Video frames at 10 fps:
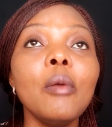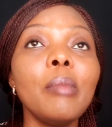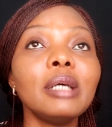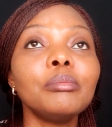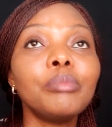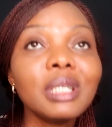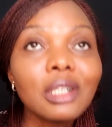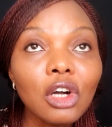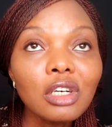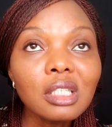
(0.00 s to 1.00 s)
But
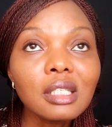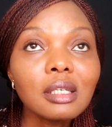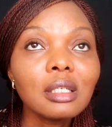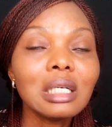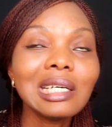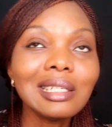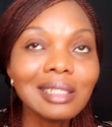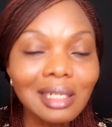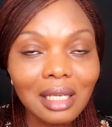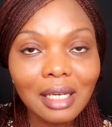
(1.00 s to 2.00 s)
because the
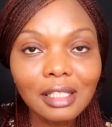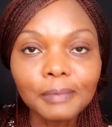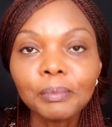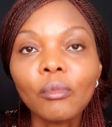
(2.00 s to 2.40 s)
internet